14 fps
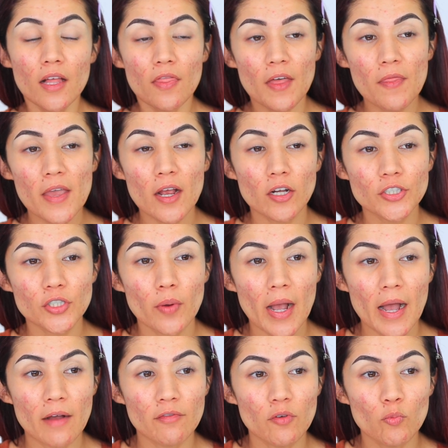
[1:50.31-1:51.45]
Then they also
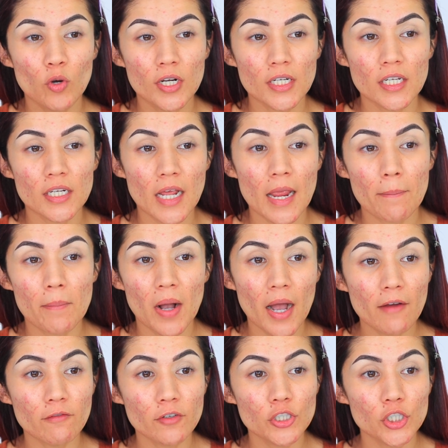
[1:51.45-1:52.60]
have one in a
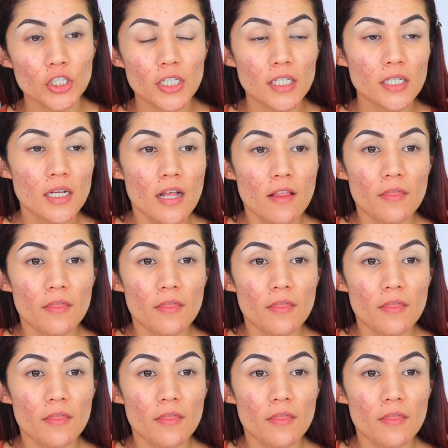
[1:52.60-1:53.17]
pot version.